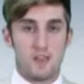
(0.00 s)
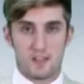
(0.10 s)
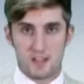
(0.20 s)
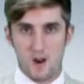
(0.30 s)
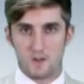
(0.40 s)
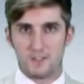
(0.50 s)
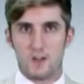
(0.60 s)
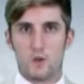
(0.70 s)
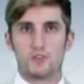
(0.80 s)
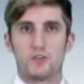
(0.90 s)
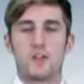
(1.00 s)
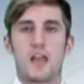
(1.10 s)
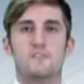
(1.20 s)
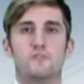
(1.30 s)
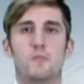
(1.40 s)
The currency also
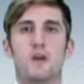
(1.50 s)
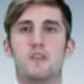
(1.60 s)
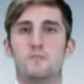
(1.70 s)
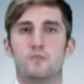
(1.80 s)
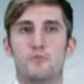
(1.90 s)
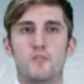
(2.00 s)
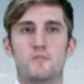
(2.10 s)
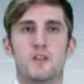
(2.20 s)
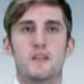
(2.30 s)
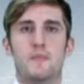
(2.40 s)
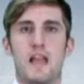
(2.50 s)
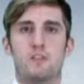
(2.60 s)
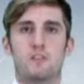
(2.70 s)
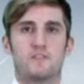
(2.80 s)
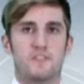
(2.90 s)
gained from an improvement in the
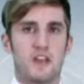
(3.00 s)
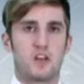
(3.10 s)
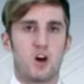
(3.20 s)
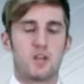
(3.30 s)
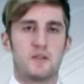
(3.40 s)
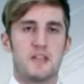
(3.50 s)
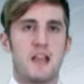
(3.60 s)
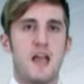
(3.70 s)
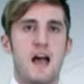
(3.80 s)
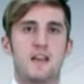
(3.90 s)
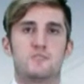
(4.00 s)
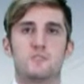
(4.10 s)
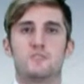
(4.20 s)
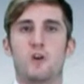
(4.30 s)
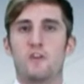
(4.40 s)
outlook for the economy as a
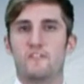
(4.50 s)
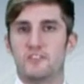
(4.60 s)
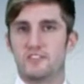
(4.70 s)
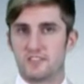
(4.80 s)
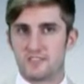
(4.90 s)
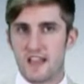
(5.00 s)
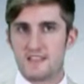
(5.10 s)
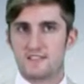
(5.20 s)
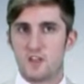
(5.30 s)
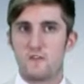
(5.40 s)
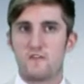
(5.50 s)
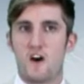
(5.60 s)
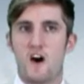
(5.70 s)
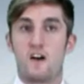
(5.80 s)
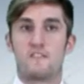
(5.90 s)
result of the success so
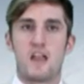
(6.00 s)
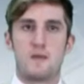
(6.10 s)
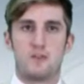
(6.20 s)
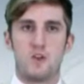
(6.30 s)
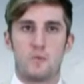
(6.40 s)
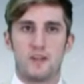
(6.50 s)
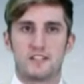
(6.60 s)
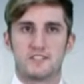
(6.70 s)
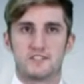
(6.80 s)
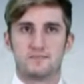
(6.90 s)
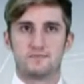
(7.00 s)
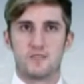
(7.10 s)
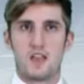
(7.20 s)
far of Abenomics.